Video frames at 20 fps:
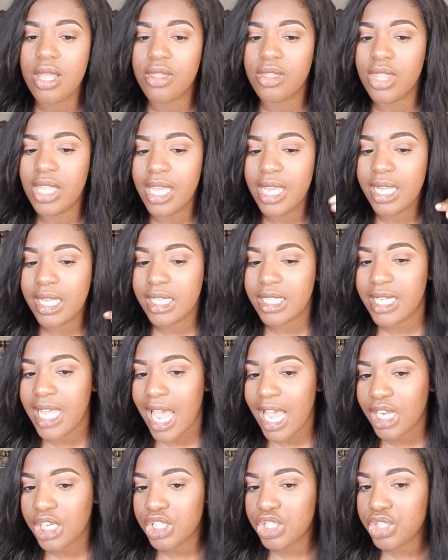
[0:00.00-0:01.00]
The
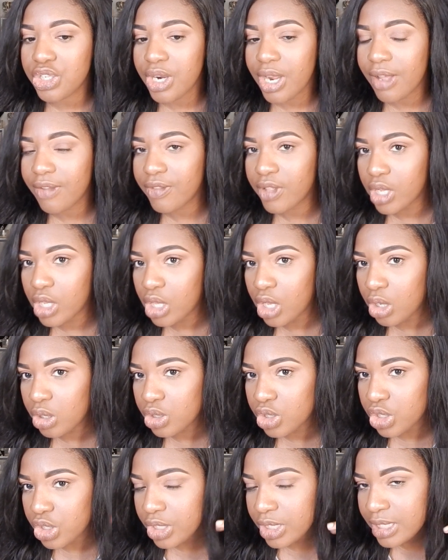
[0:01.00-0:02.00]
texture of the
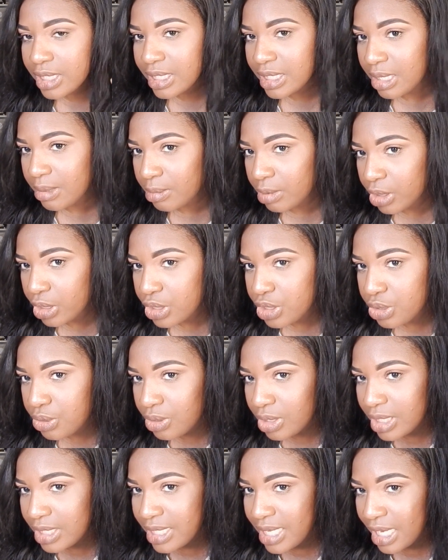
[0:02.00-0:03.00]
closure is similar
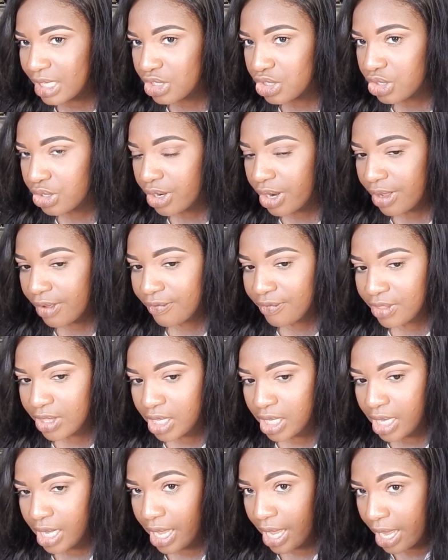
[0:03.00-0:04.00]
to the texture of
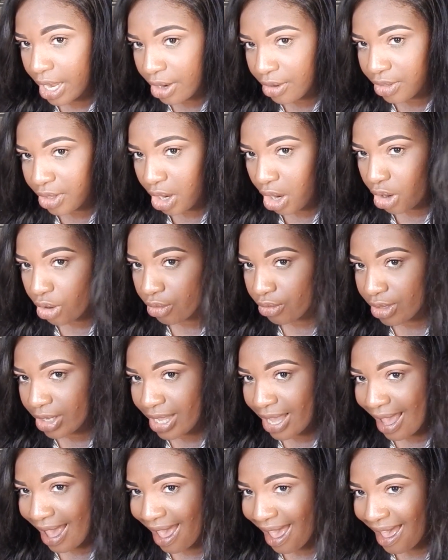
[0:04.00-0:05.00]
the hair that I
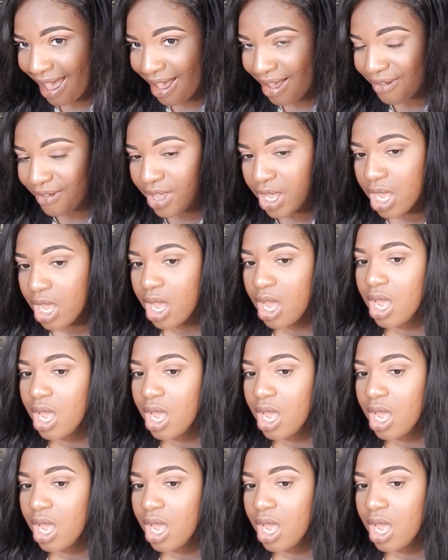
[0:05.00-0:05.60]
already have,